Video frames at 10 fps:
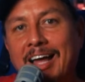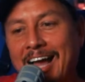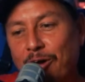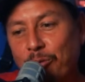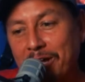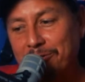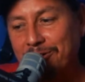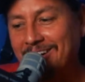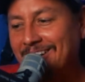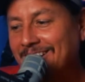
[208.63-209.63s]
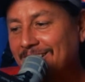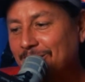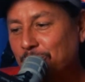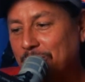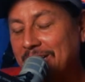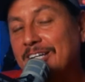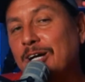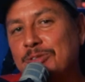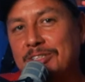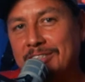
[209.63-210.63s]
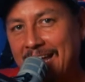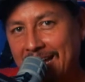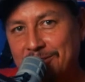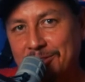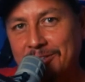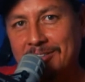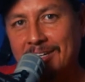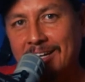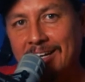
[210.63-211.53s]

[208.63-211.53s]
However, when it comes to cancer,